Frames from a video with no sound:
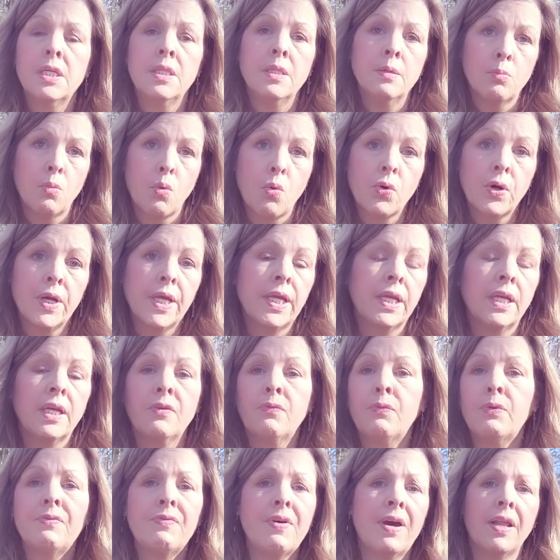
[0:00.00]
the morning,
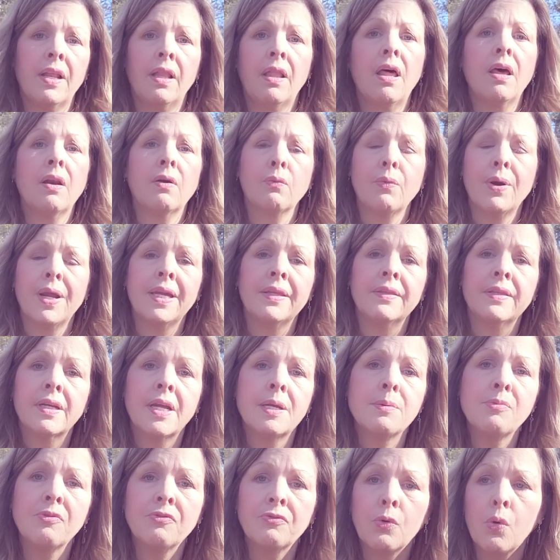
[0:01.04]
if we've had a lot of rain the
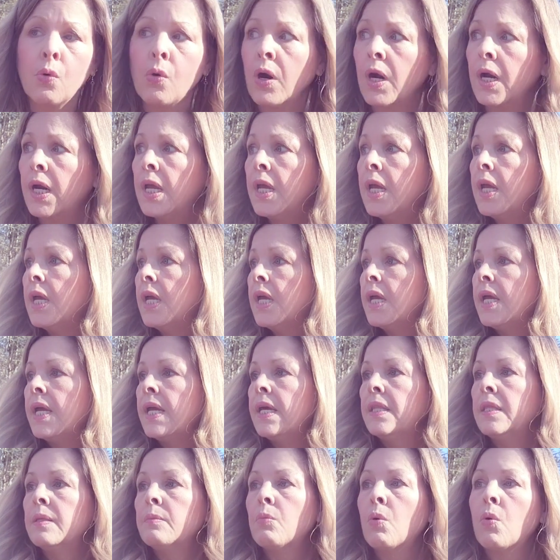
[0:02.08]
night before,
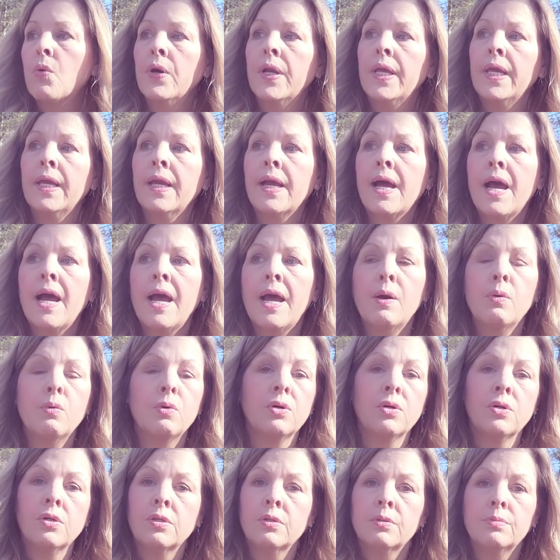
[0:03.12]
in the morning I
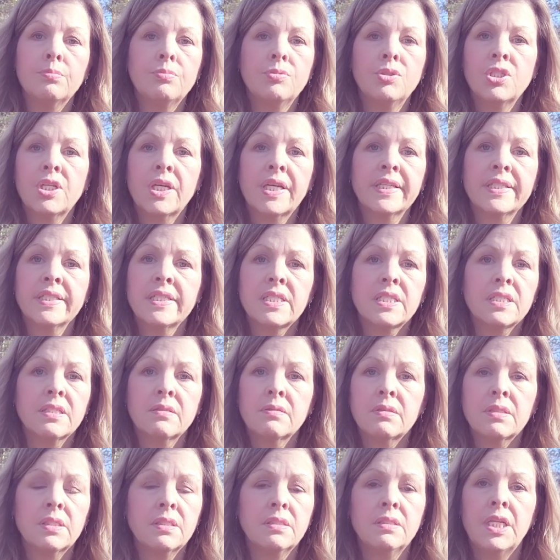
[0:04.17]
will just,
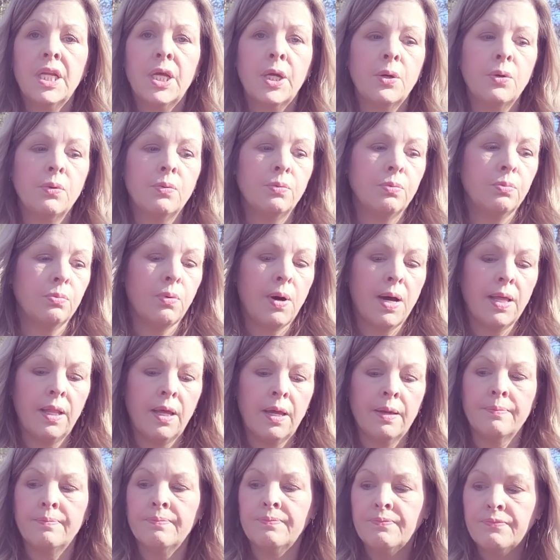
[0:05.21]
you know,
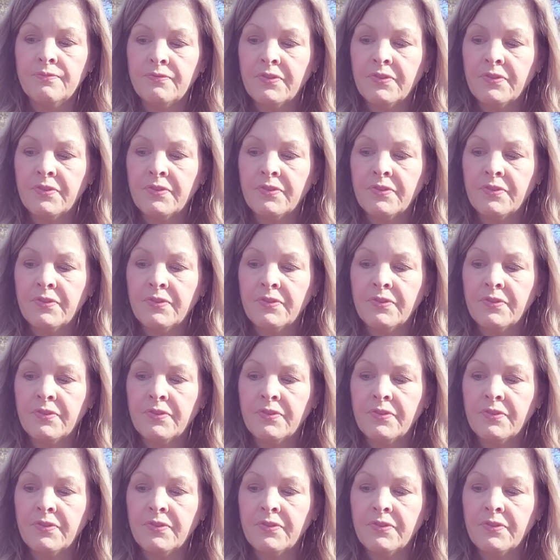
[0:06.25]
while I'm